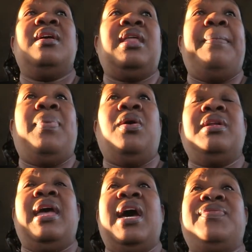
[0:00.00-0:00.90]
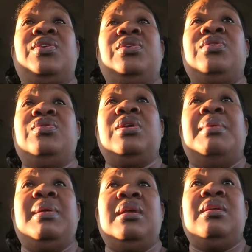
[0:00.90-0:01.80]
That part of the afternoon, I
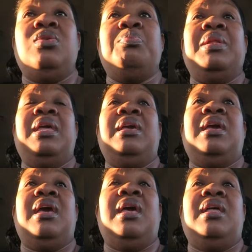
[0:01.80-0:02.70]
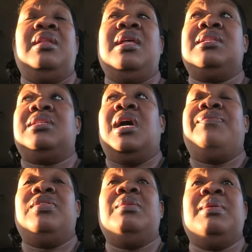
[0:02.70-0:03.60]
mean, you blink and it's
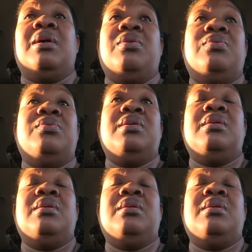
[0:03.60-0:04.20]
time for them to go.